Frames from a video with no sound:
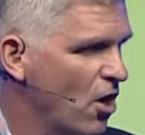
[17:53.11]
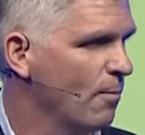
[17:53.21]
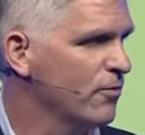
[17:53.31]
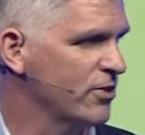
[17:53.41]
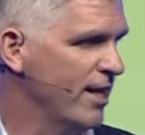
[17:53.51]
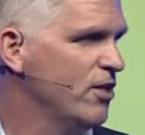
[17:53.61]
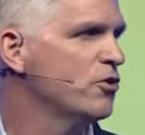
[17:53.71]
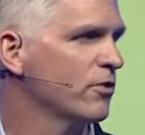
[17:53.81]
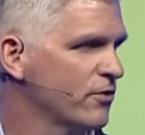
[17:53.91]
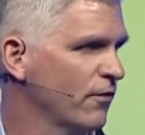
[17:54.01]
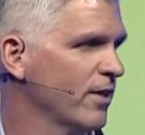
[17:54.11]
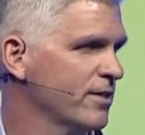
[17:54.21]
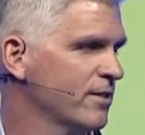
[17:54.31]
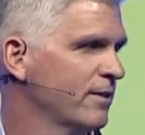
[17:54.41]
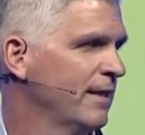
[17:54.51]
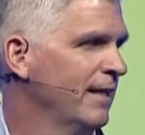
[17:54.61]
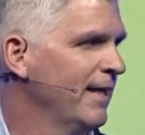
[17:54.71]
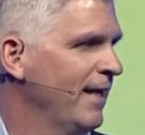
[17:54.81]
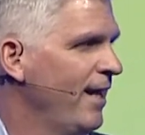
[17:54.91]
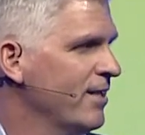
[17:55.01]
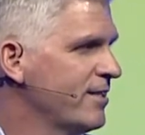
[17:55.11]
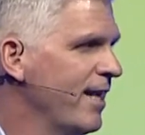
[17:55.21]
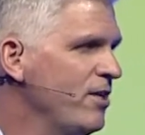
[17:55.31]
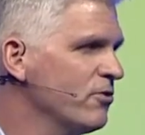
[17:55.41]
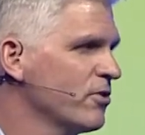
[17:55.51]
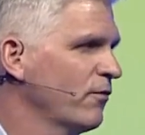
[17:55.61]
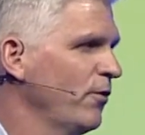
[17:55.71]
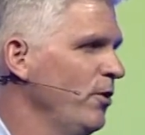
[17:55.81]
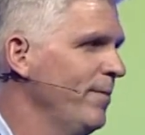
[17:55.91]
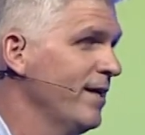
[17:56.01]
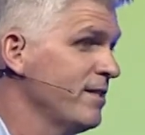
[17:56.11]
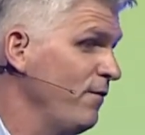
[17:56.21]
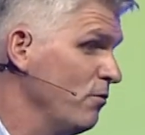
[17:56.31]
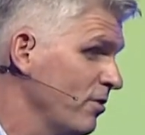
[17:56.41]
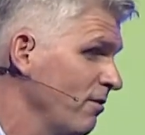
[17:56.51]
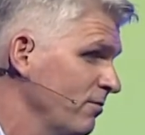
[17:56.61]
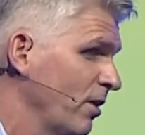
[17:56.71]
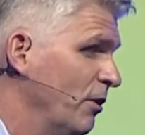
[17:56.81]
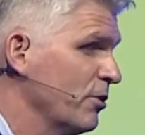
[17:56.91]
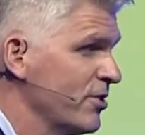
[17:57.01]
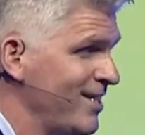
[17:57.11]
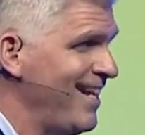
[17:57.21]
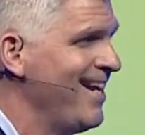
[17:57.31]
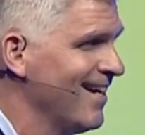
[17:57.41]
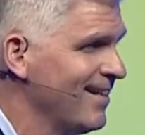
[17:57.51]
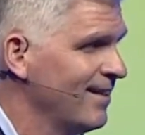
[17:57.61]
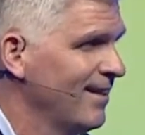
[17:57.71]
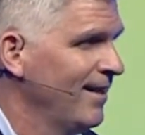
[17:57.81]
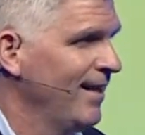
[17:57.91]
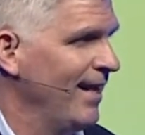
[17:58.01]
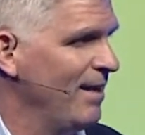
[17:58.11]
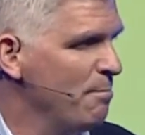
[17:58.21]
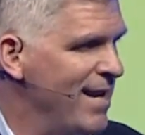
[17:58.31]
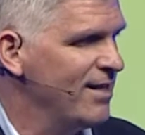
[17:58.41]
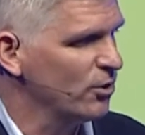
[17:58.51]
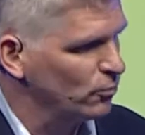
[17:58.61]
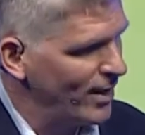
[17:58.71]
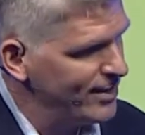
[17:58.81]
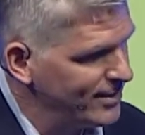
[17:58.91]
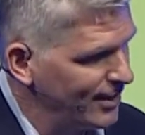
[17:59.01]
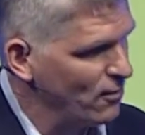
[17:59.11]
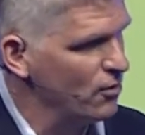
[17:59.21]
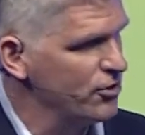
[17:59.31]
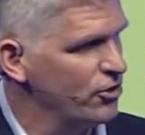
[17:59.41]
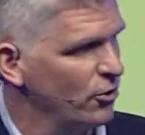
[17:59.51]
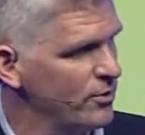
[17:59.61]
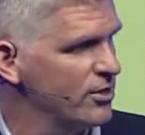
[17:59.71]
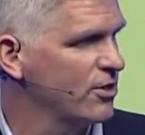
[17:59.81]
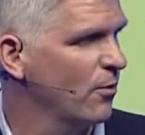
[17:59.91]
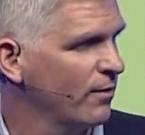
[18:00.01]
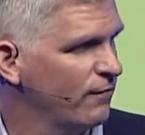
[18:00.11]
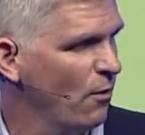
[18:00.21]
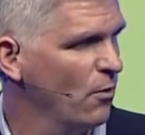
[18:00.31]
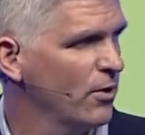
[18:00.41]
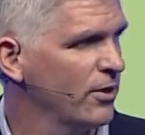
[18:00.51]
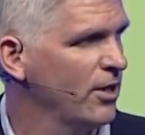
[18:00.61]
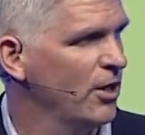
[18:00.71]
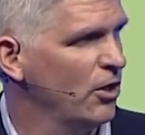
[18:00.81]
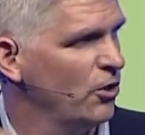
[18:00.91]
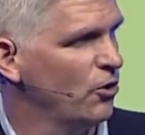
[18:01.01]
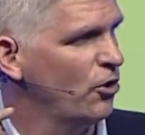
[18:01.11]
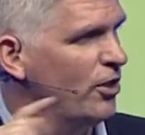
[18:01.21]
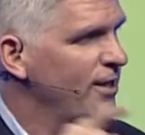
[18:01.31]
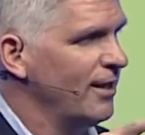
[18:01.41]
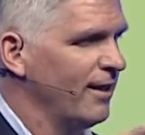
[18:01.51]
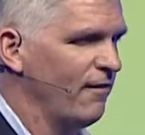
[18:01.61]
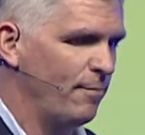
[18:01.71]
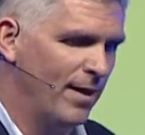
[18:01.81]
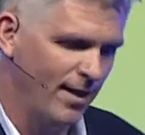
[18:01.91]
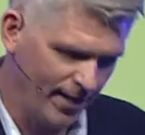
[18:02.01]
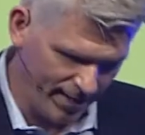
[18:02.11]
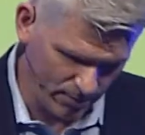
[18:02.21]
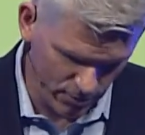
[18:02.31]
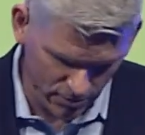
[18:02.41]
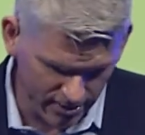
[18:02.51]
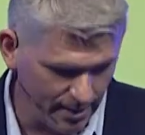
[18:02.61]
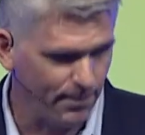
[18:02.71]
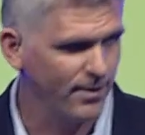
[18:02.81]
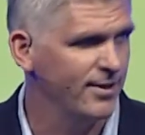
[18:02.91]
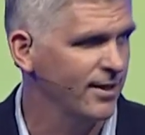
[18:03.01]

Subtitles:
almost dangerous for us. And it's dangerous for you because if you don't understand and make the right technology choices going forward, you could get left behind when you step on the